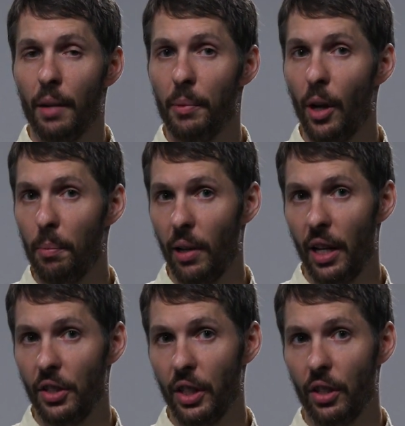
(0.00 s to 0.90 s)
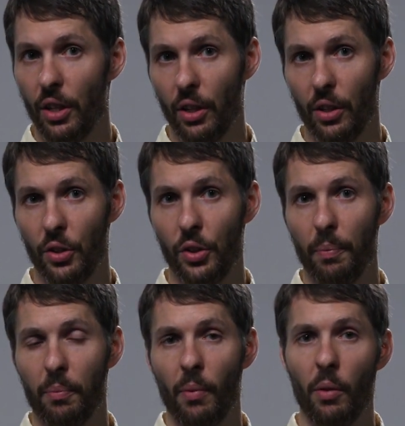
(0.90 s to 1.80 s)
Monopolizing occurs
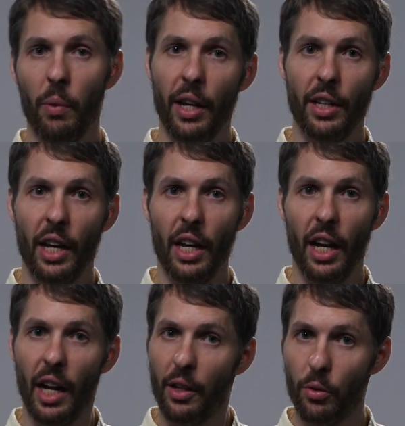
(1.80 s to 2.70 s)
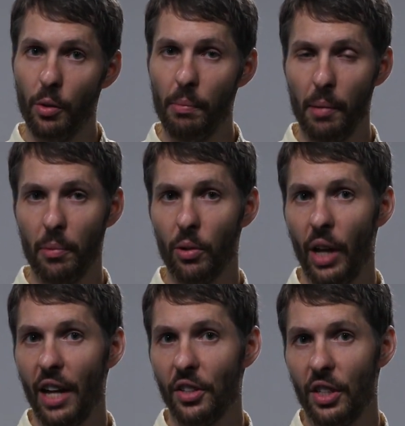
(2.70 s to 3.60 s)
when a group member
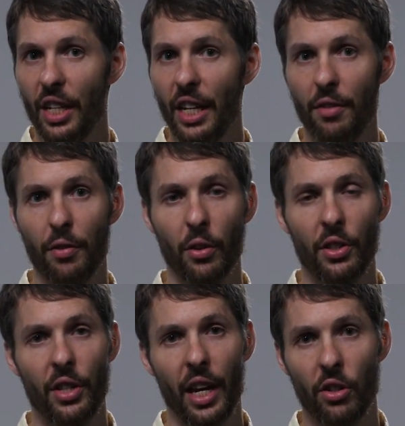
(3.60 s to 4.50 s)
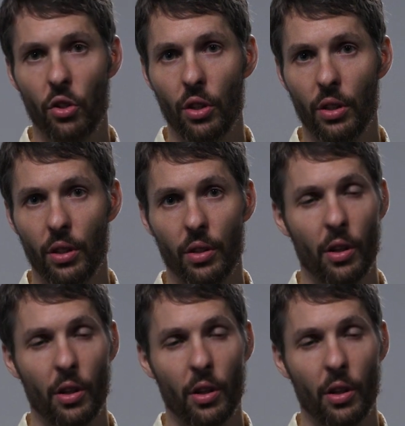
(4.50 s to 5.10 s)
has a need for attention,